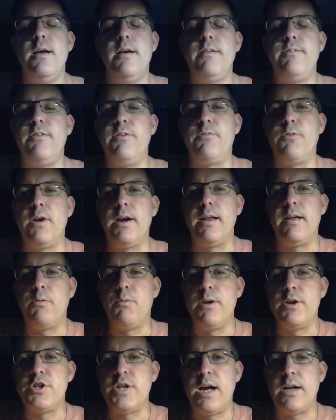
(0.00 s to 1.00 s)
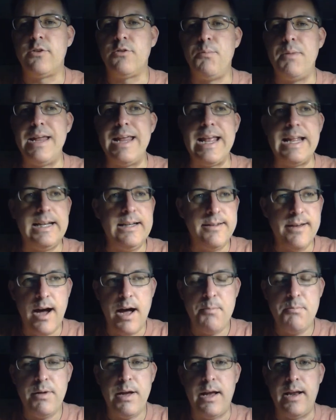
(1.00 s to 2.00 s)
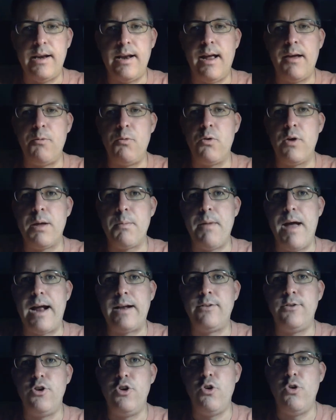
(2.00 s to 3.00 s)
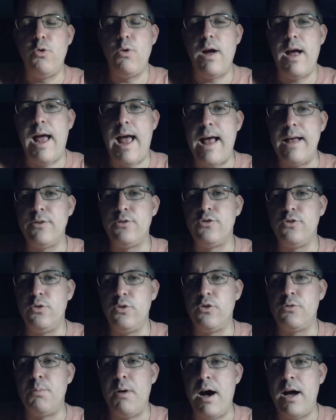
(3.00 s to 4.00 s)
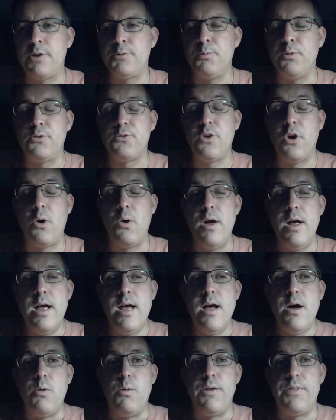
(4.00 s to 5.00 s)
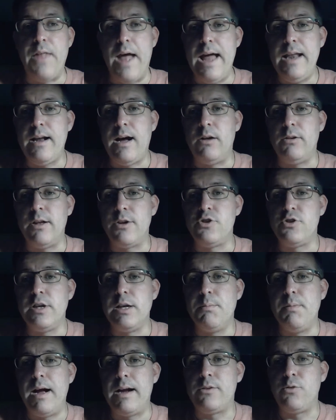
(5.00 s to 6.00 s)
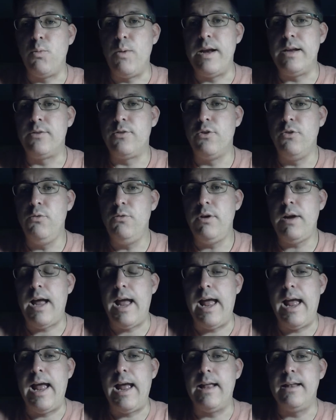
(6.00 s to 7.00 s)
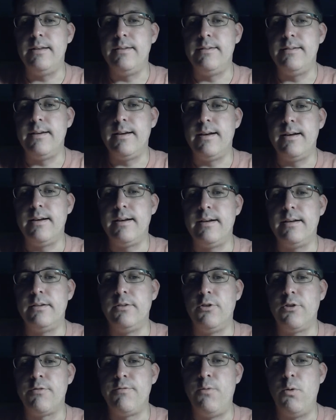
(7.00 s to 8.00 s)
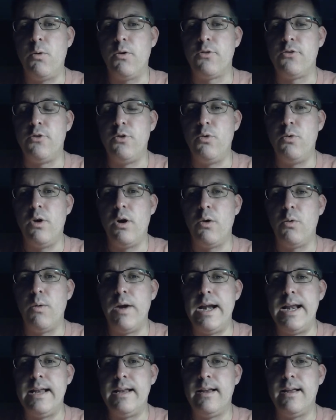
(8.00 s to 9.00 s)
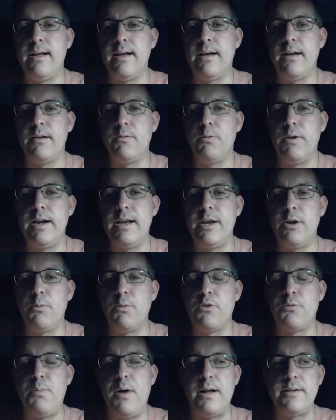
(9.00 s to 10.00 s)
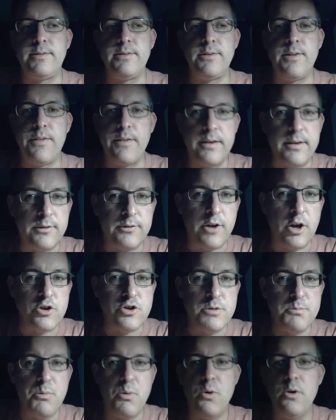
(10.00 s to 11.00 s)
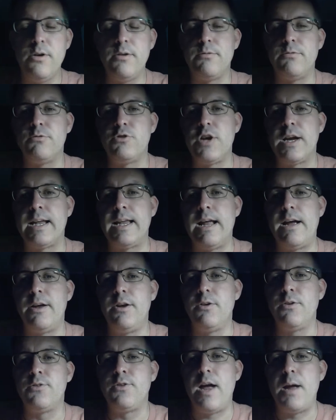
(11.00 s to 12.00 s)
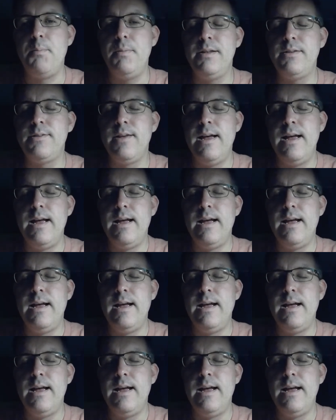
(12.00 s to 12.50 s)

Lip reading: Feel free to reach out to me anytime, and I will get back to you as soon as possible. So with that, I'll let you get back to week 2, and look forward to reading your responses in the discussion board and checking out your assignments.